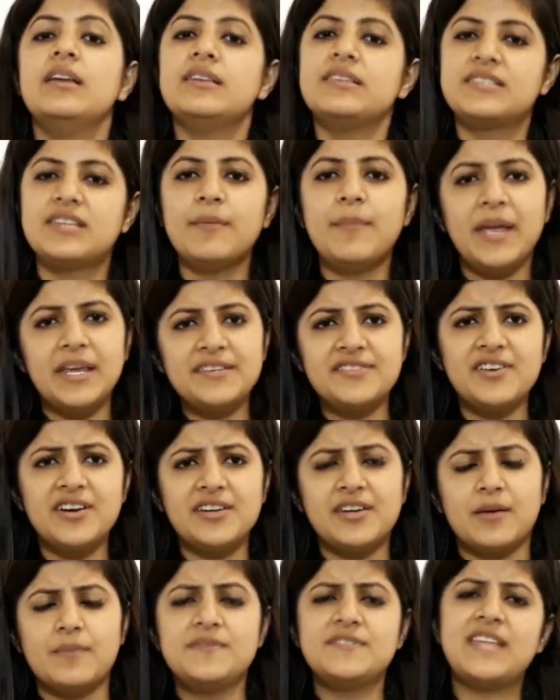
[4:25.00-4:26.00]
Some
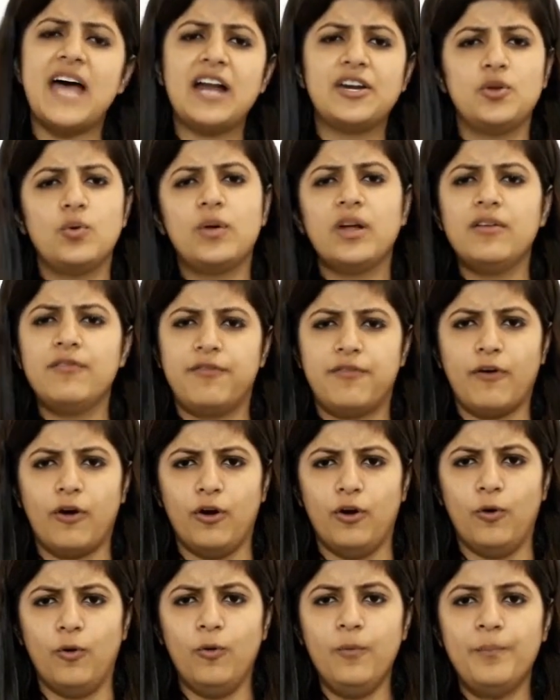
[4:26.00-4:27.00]
extra tips that you can
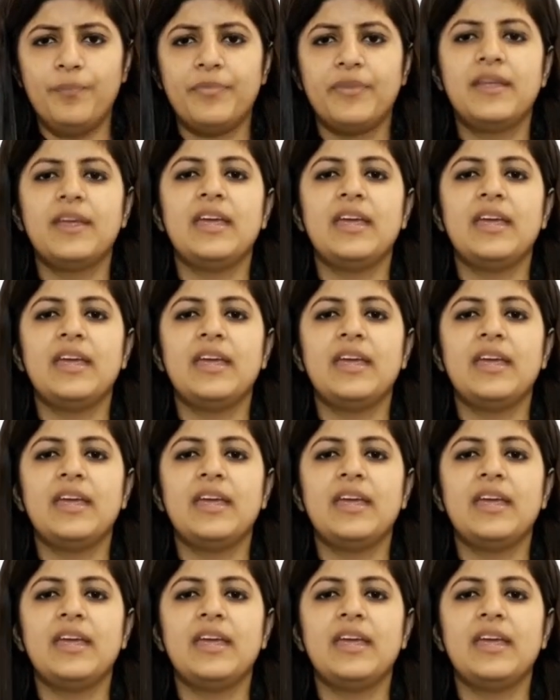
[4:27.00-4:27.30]
follow.